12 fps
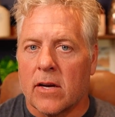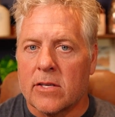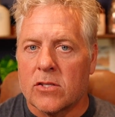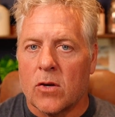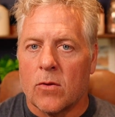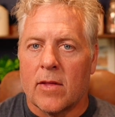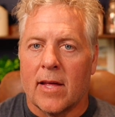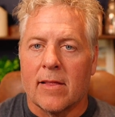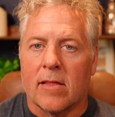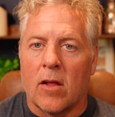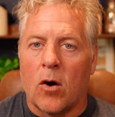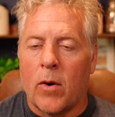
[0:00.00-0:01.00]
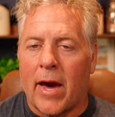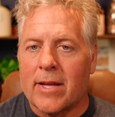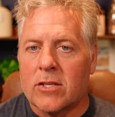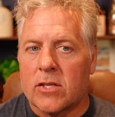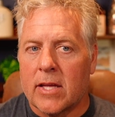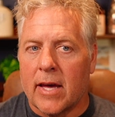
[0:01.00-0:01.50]
showed that low
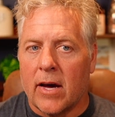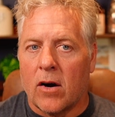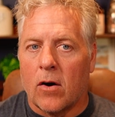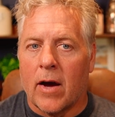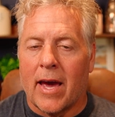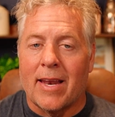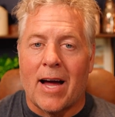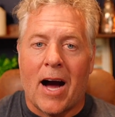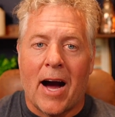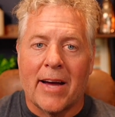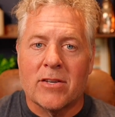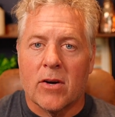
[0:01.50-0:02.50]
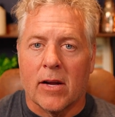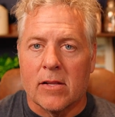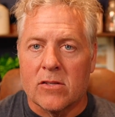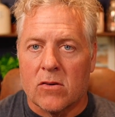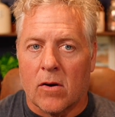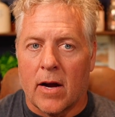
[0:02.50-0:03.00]
HDL and high
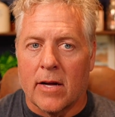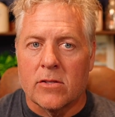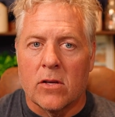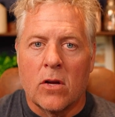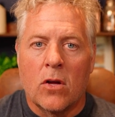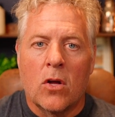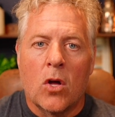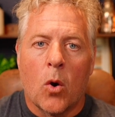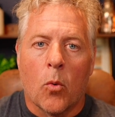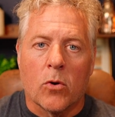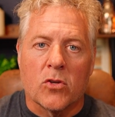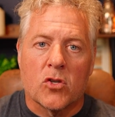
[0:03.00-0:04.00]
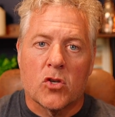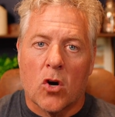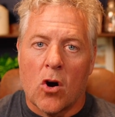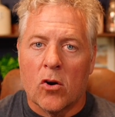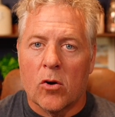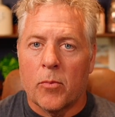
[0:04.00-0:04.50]
triglycerides were
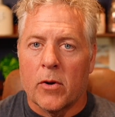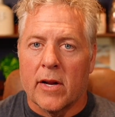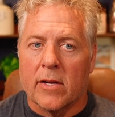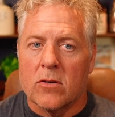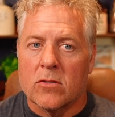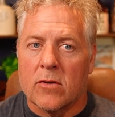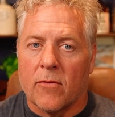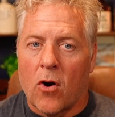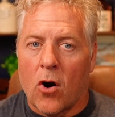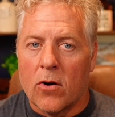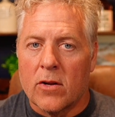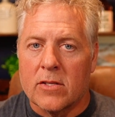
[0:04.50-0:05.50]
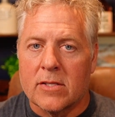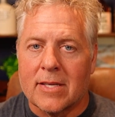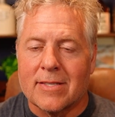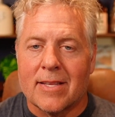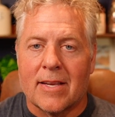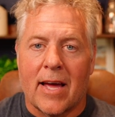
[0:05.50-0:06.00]
stronger predictors of heart
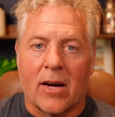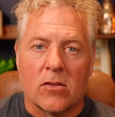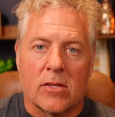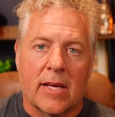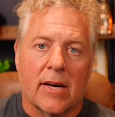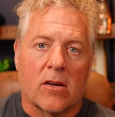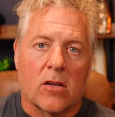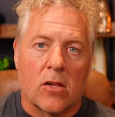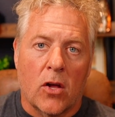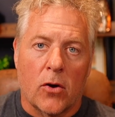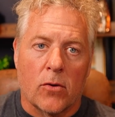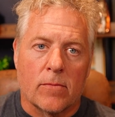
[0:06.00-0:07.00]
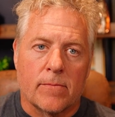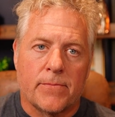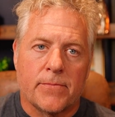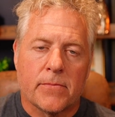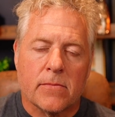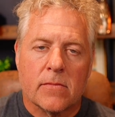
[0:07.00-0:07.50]
disease than LDL alone.
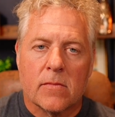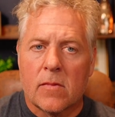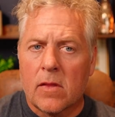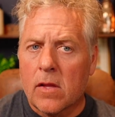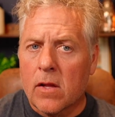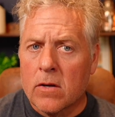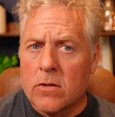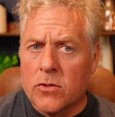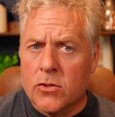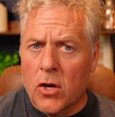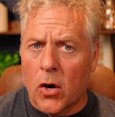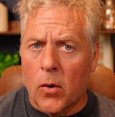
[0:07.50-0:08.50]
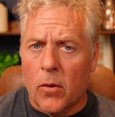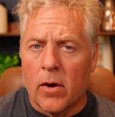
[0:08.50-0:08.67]
So,